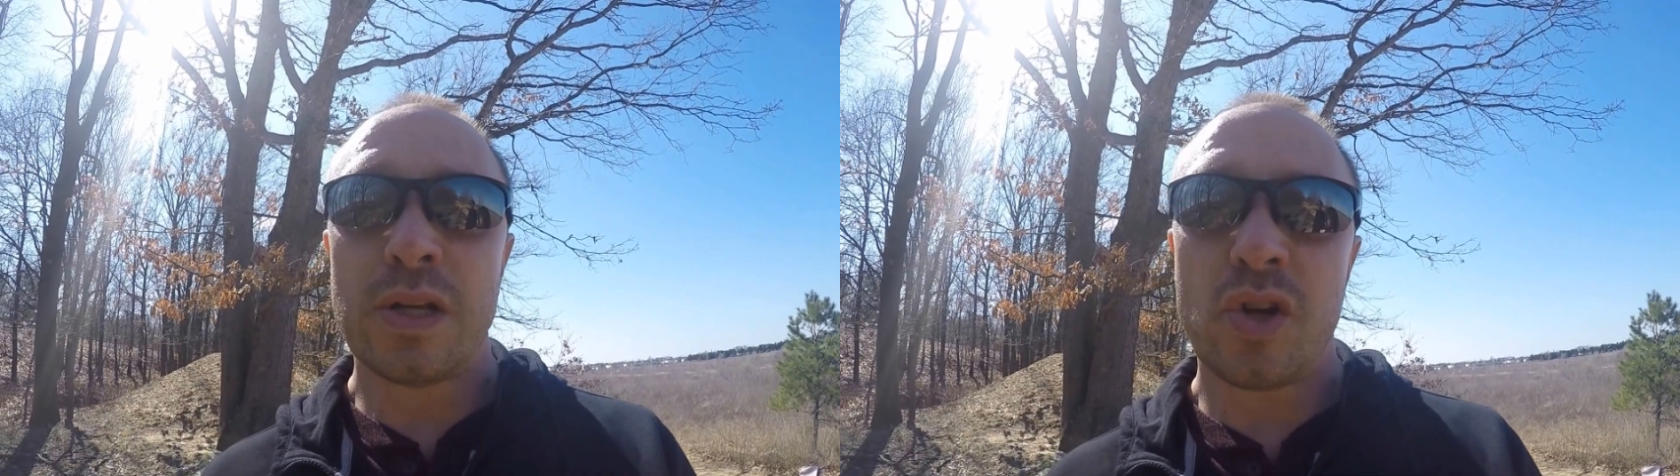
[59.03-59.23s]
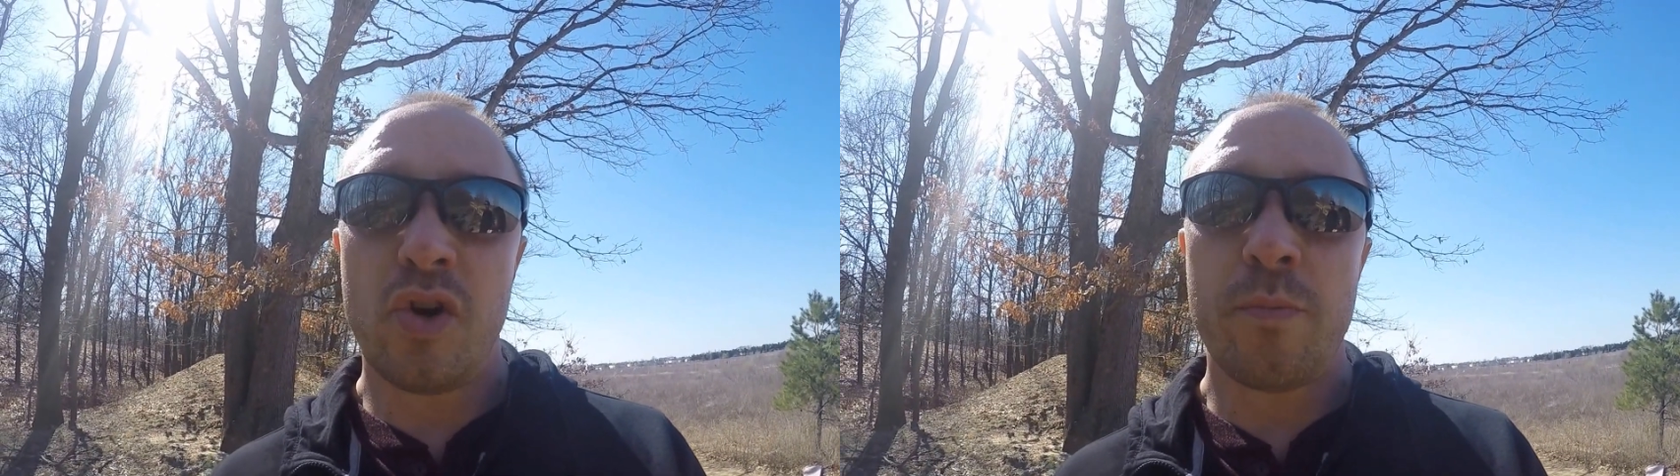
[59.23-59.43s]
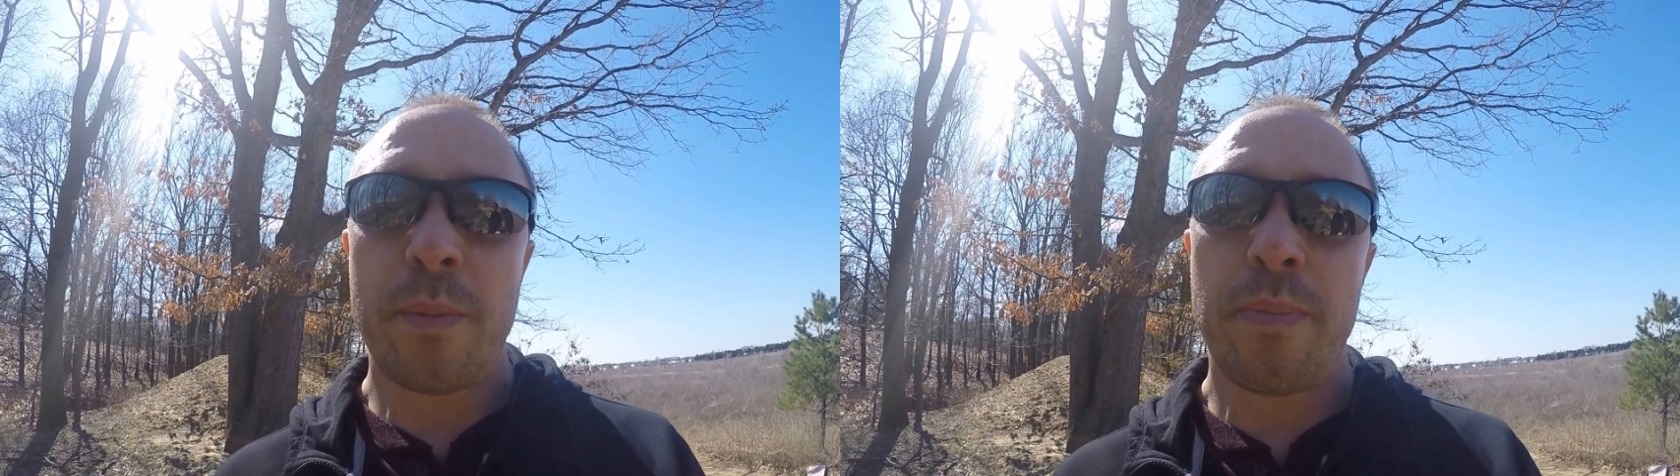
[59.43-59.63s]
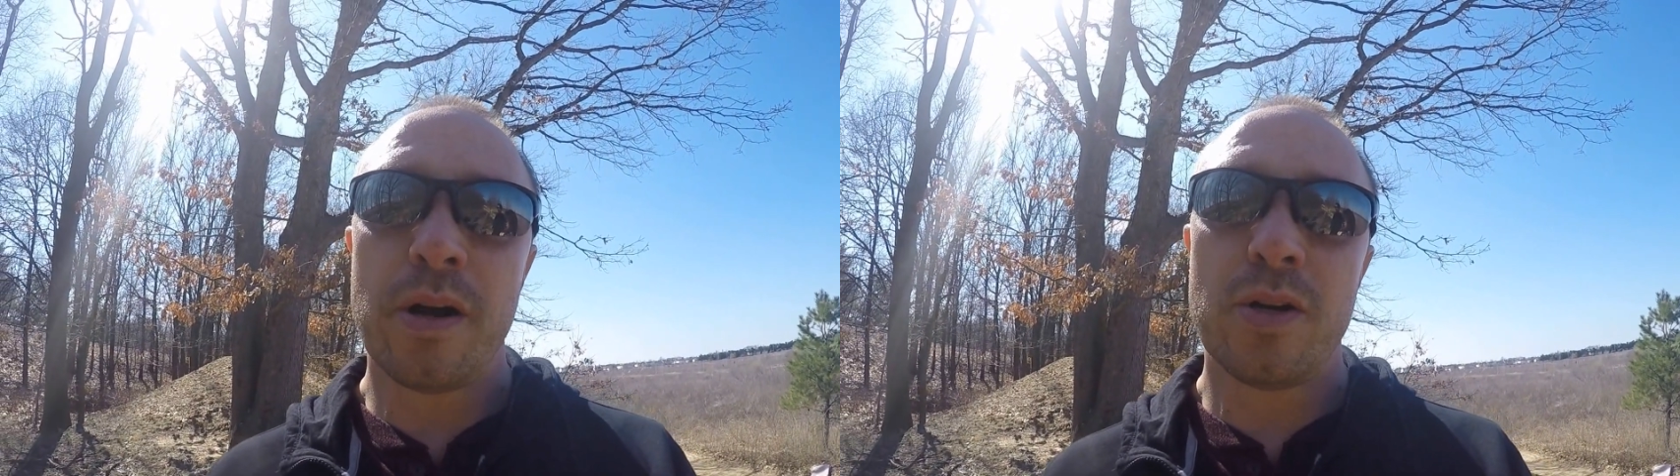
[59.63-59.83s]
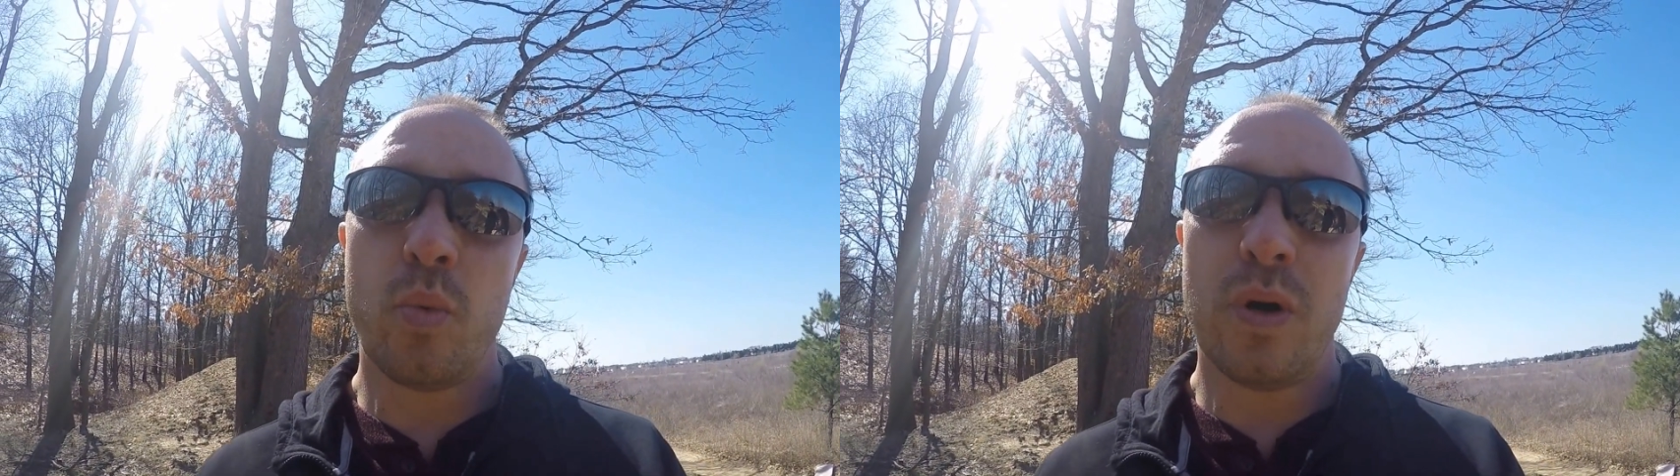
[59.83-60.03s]
I saw who my
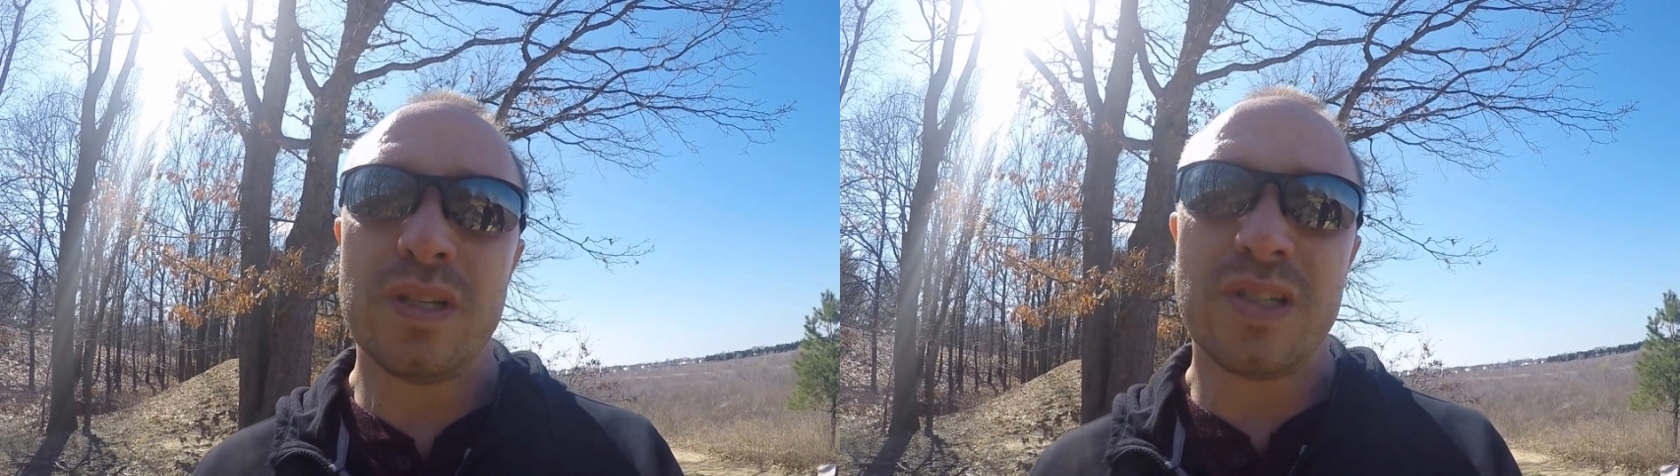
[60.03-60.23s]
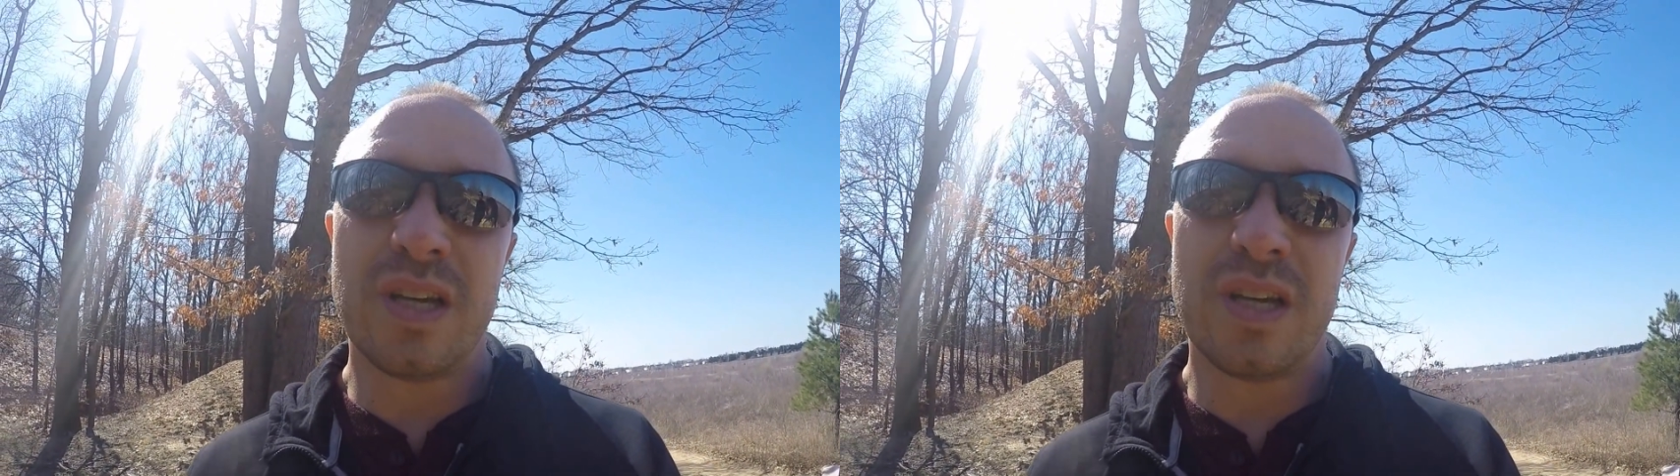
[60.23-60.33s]
partner was.